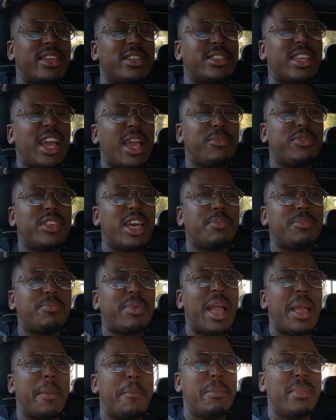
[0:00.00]
times that
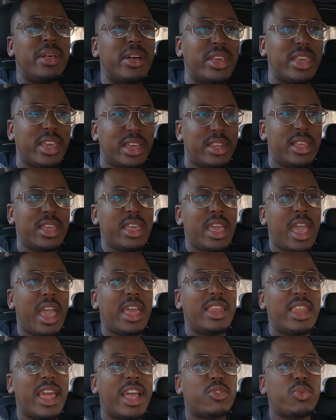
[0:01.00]
by 1,000,000.
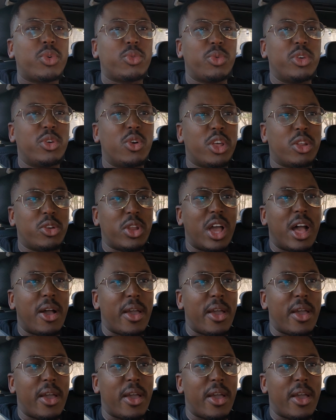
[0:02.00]
And that's what we got in our